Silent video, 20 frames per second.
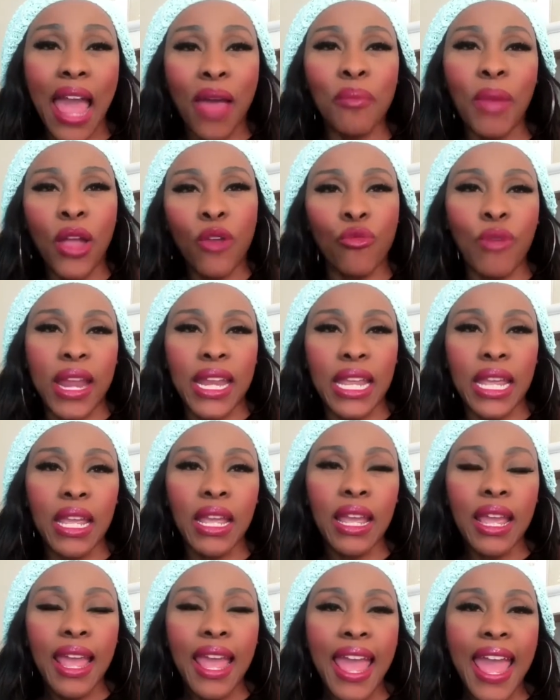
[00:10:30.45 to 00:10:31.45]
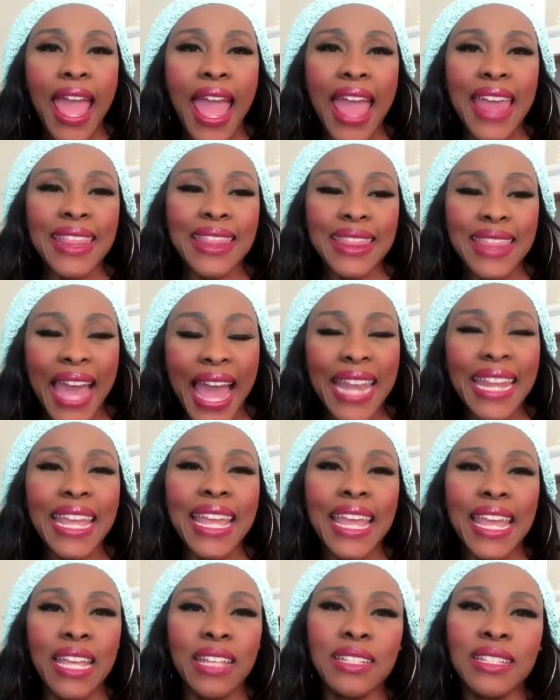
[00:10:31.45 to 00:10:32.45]
Am I ready? And that
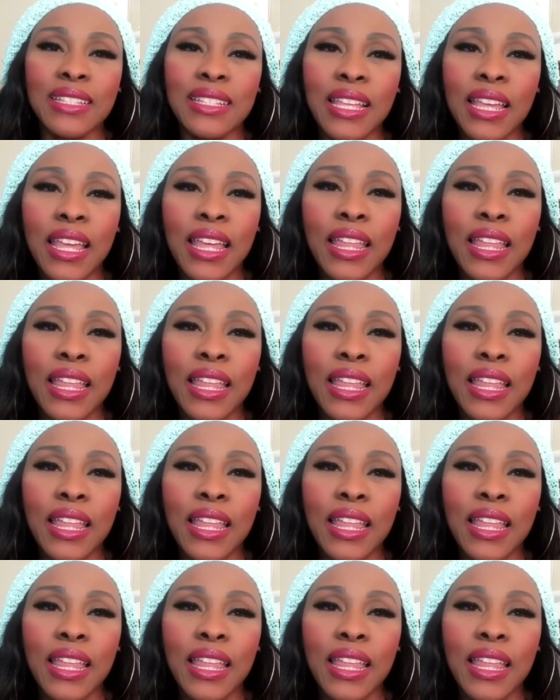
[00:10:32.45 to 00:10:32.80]
is